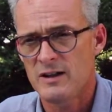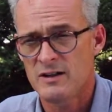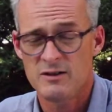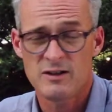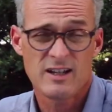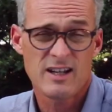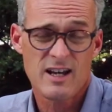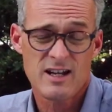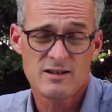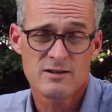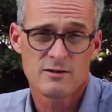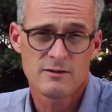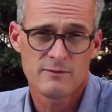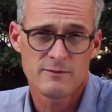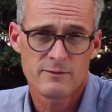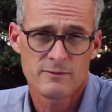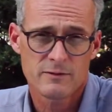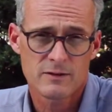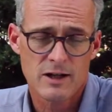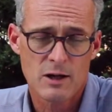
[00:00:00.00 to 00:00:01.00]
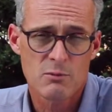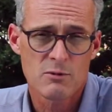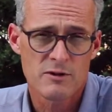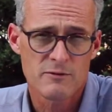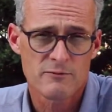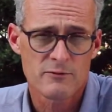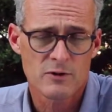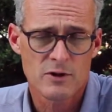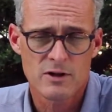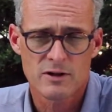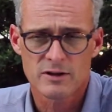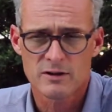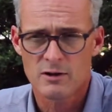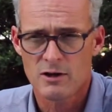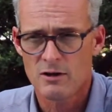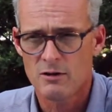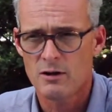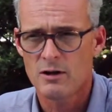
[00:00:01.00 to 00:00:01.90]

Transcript: in the case of Cabernet Franc,